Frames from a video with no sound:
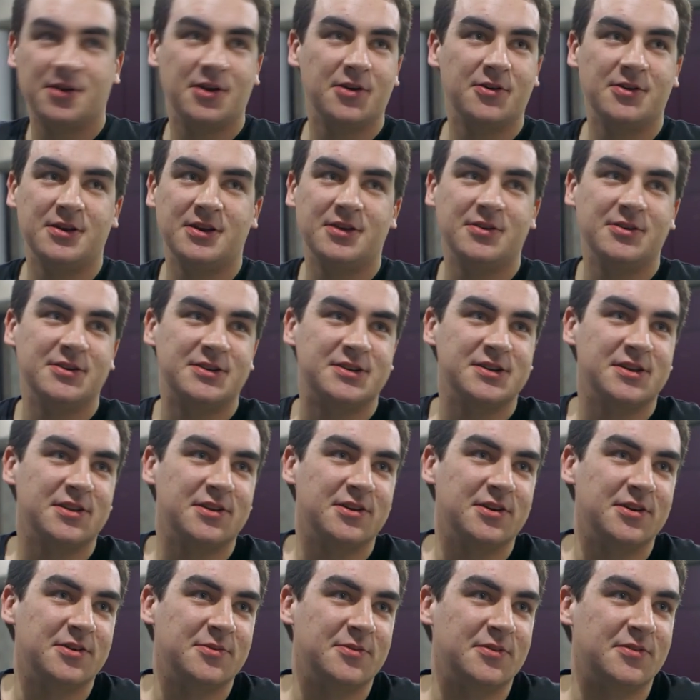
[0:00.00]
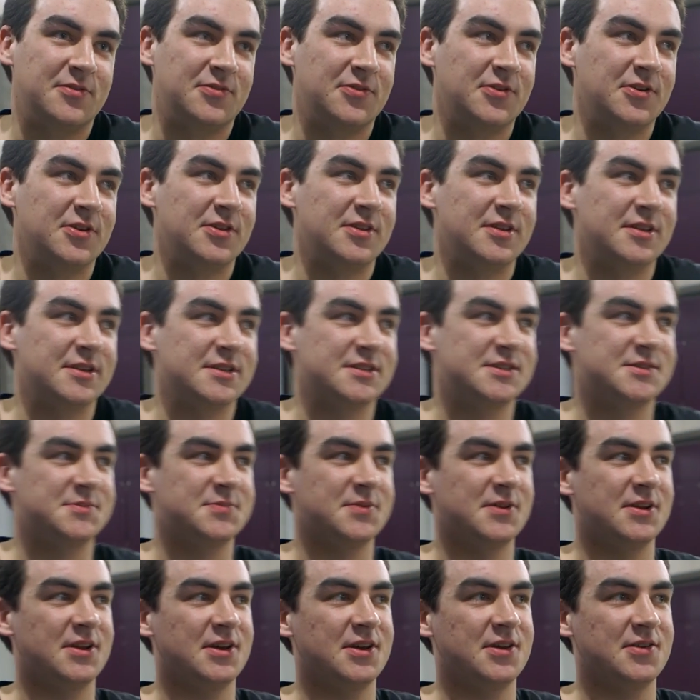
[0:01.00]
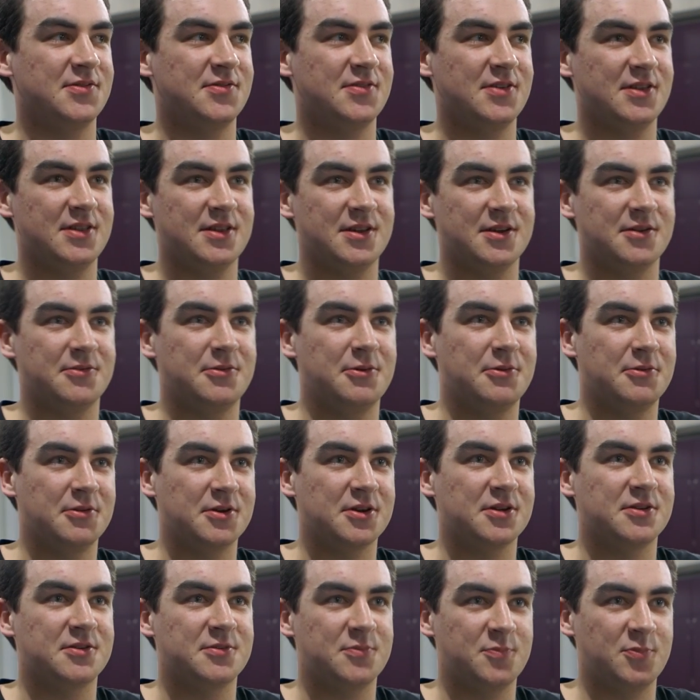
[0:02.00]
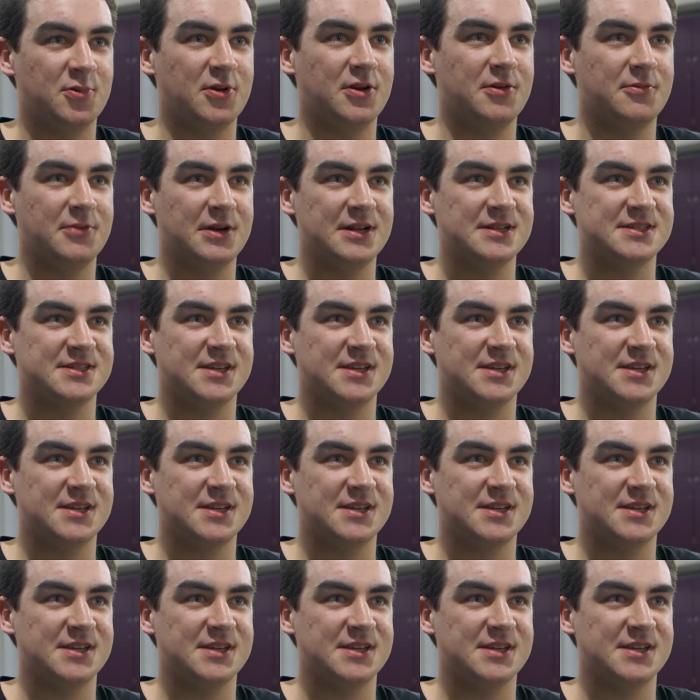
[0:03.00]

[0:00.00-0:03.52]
No one knew each other before this, but I felt like we worked pretty well